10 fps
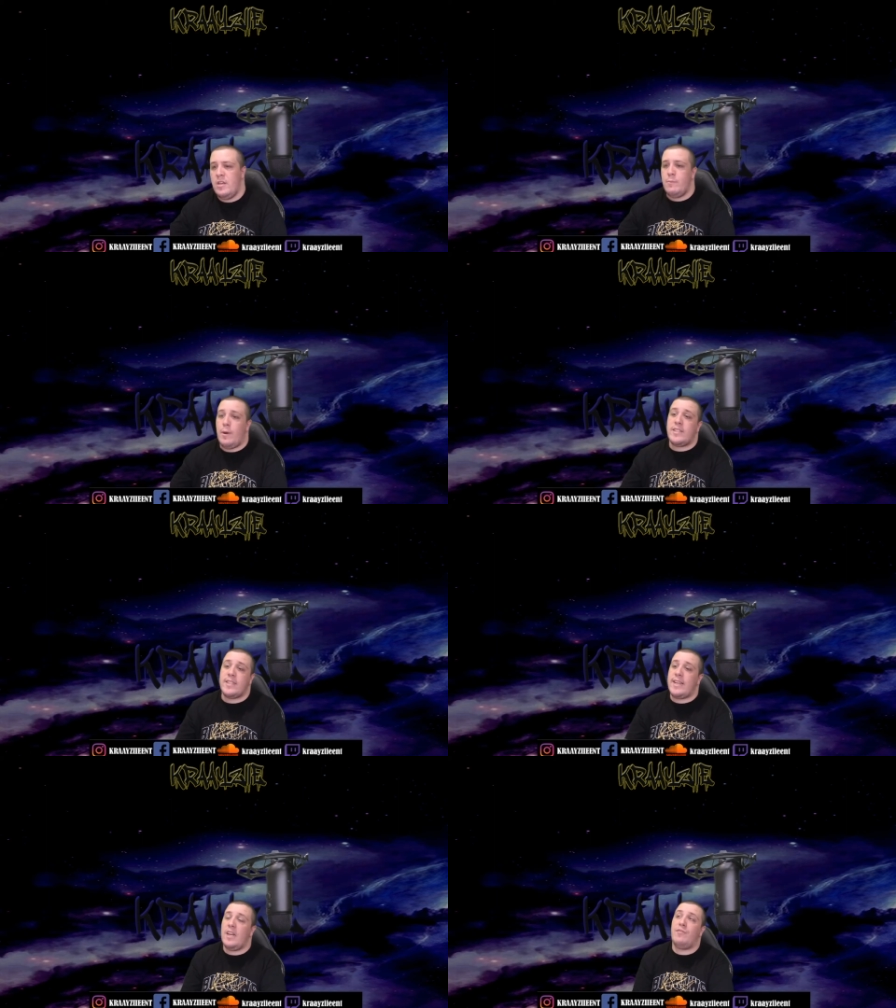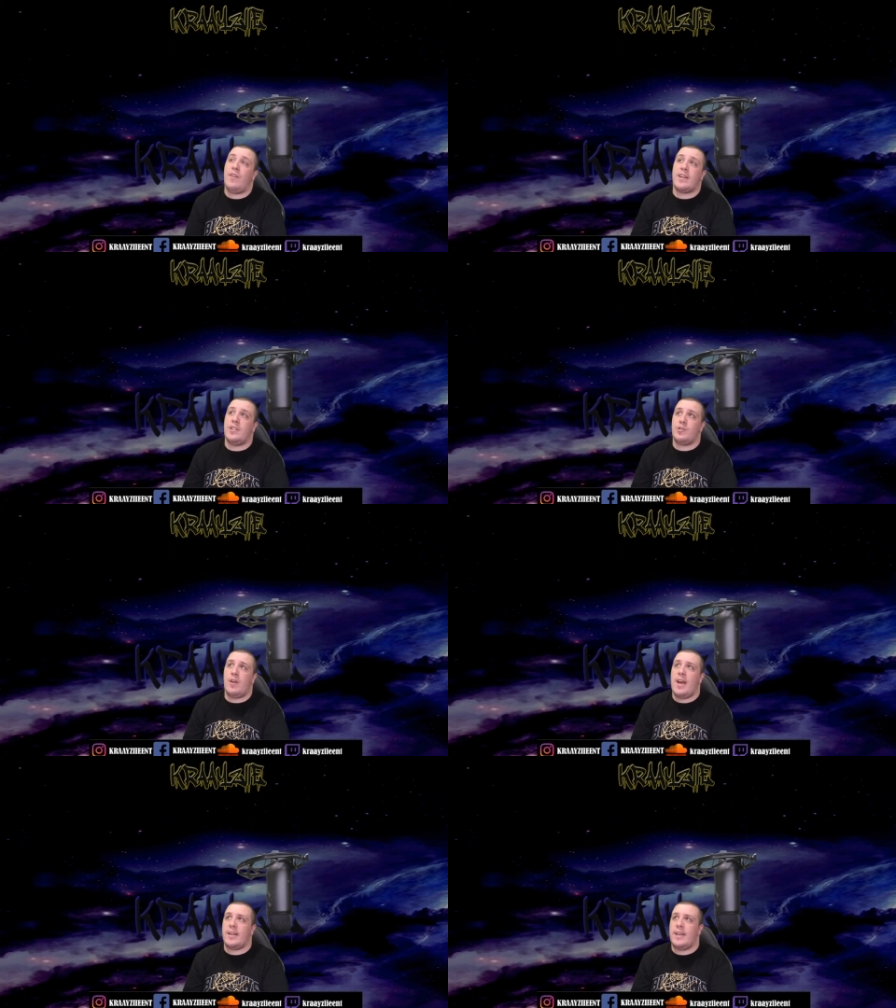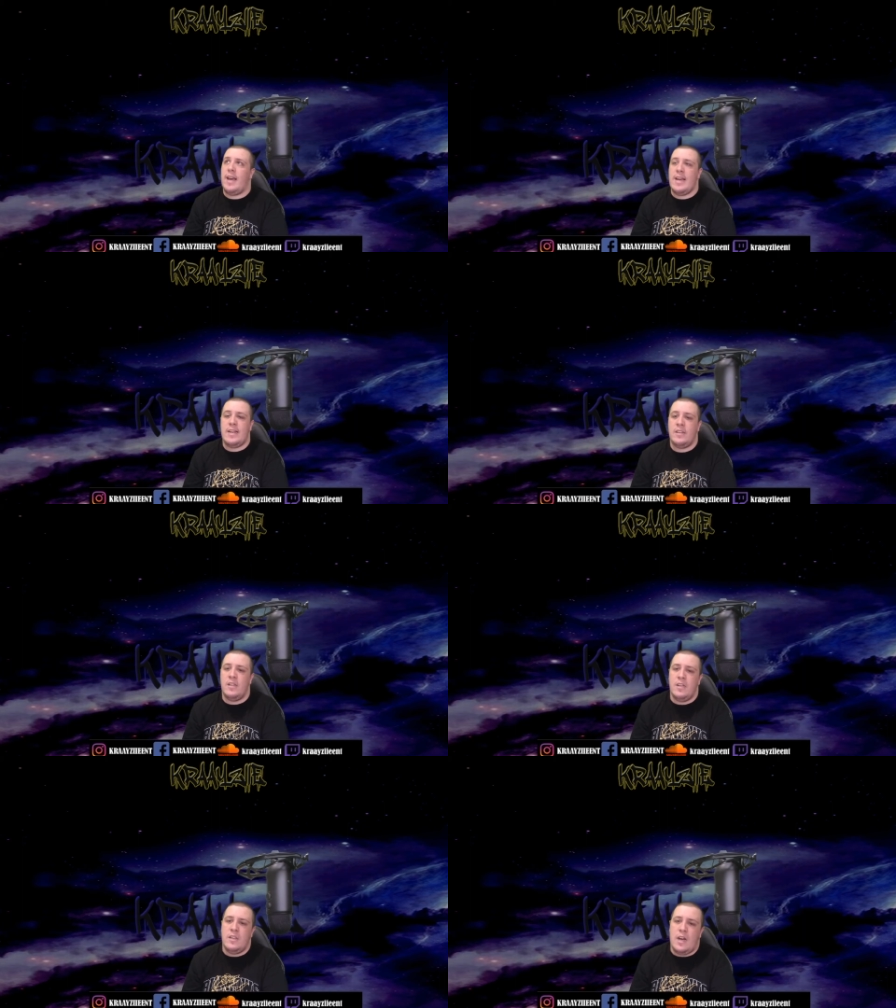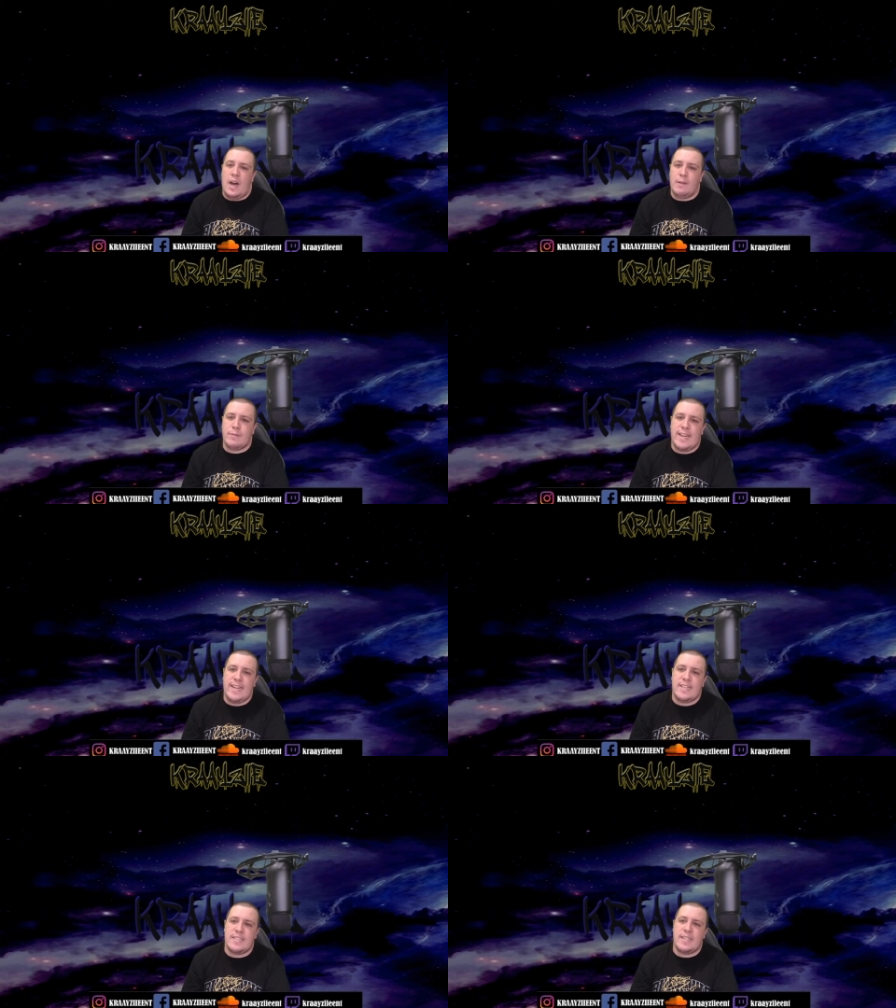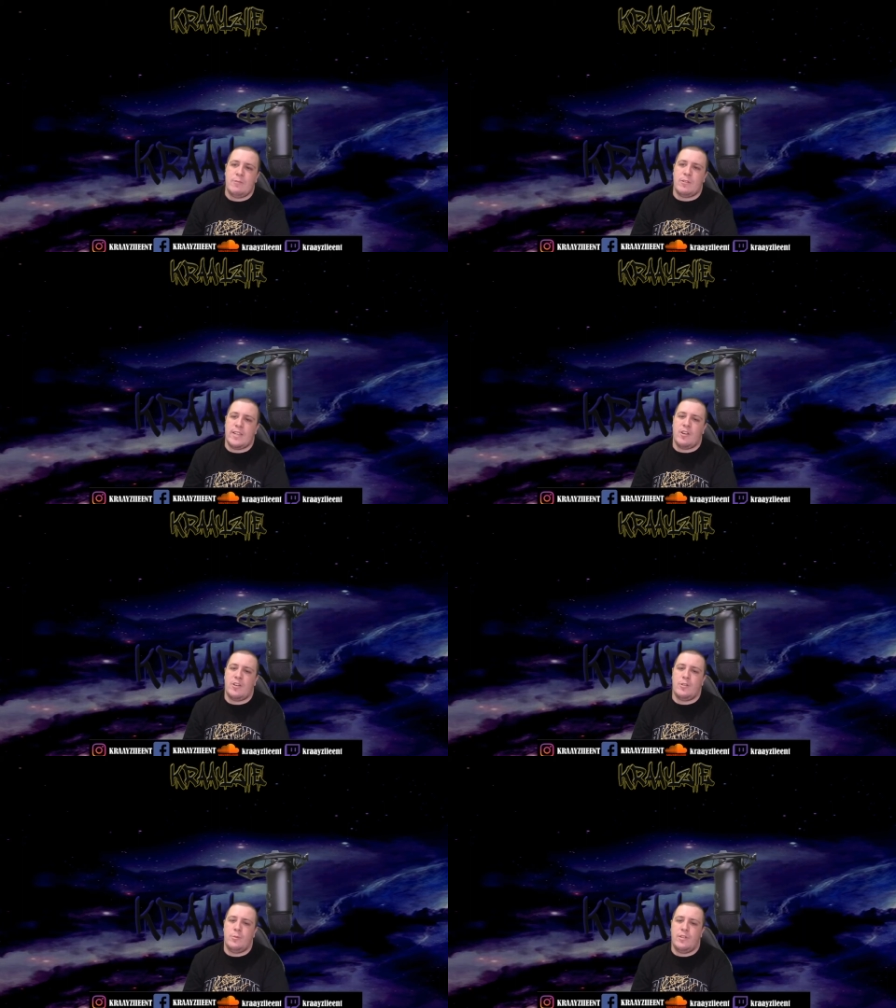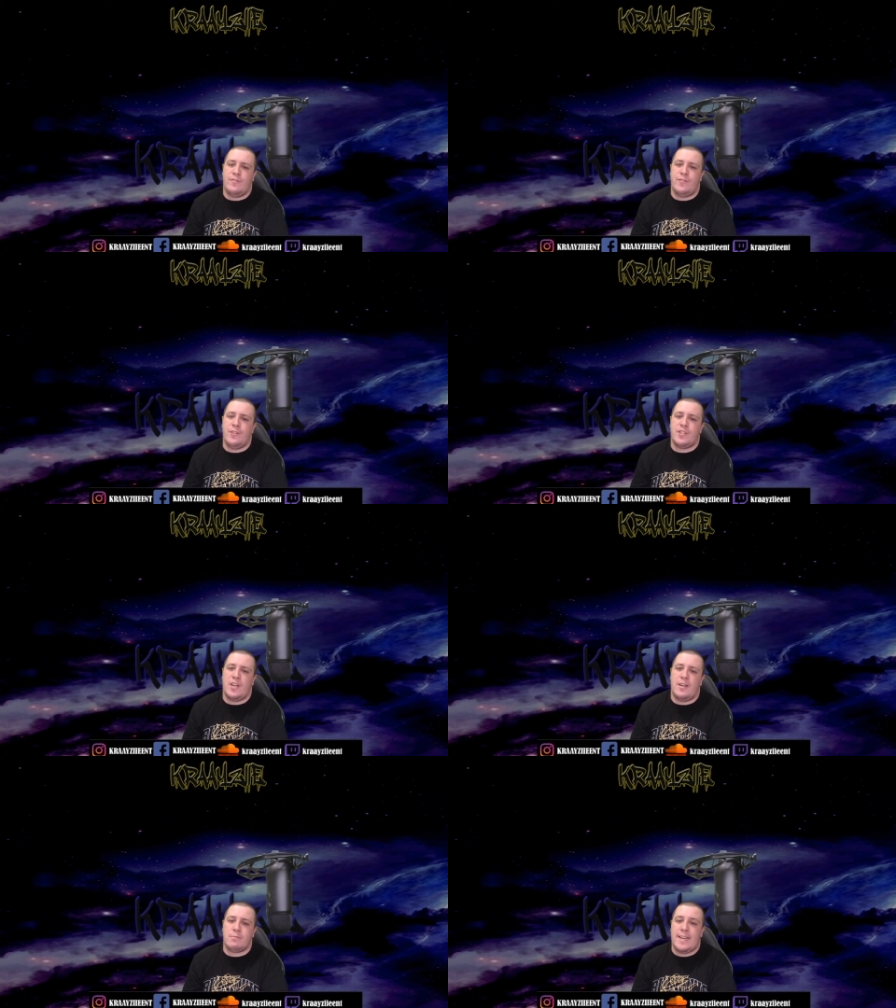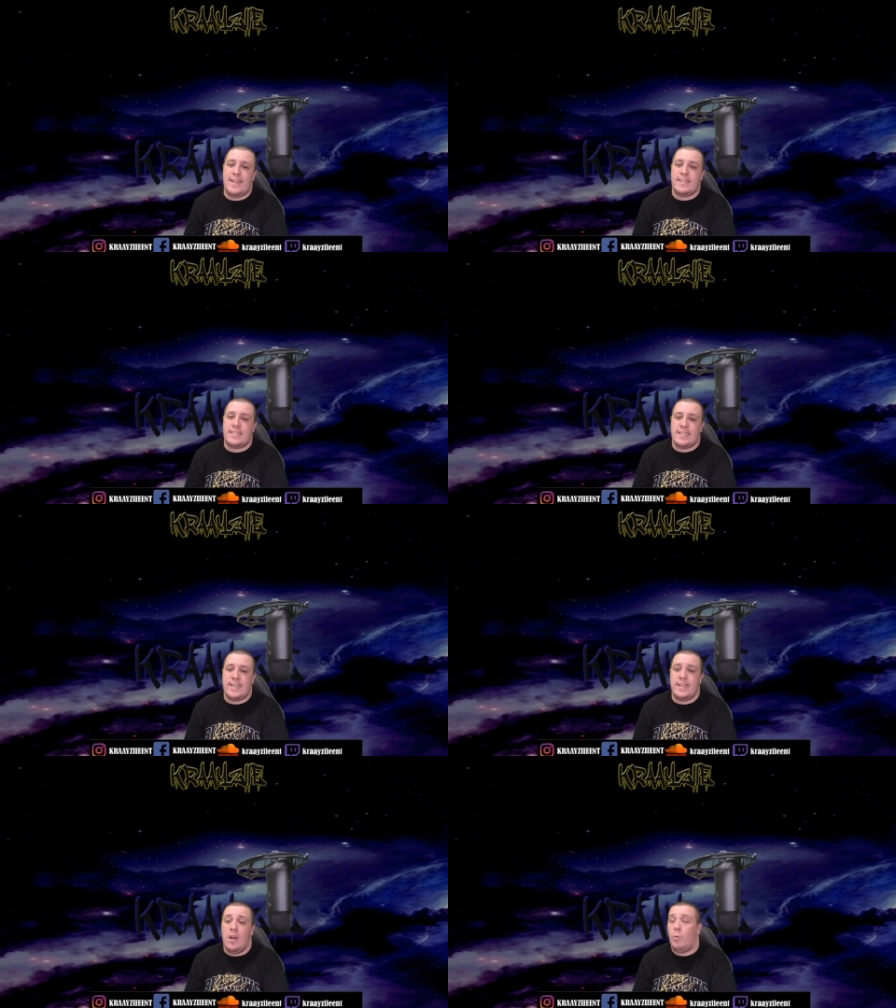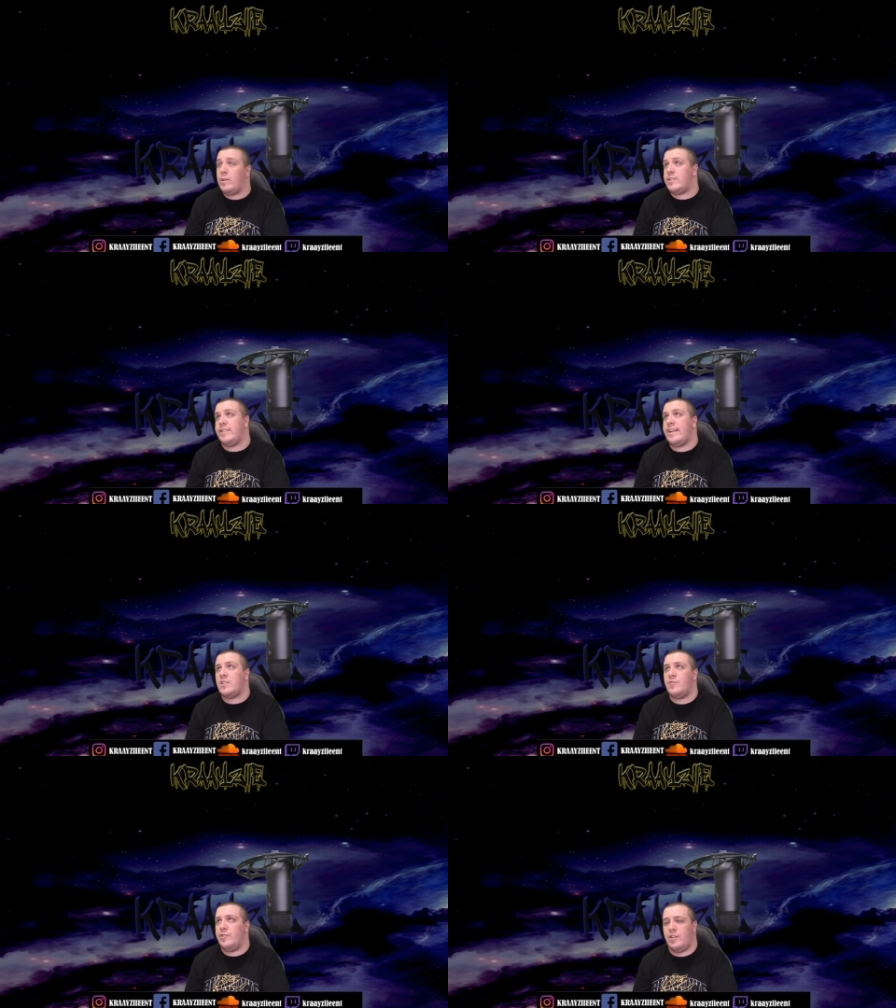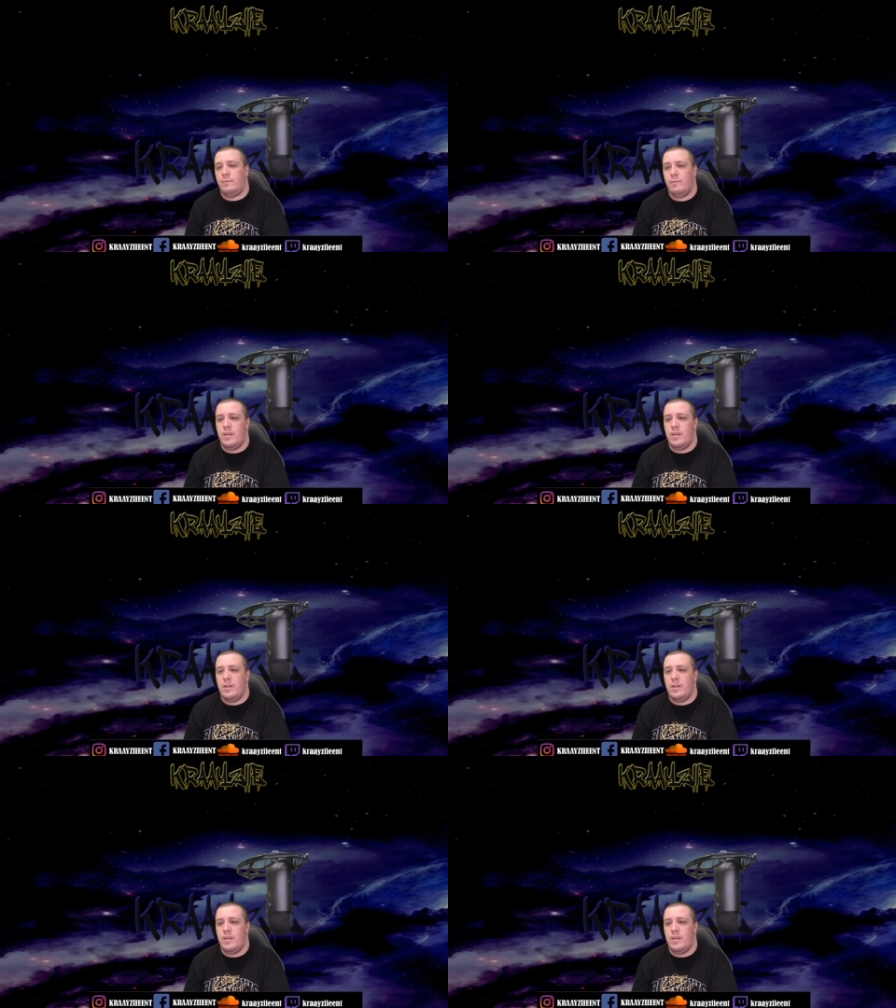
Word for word: But it's a killer fucking track, and I'm keen to see what they're gonna do in the future. I'm keen to see what's next for them.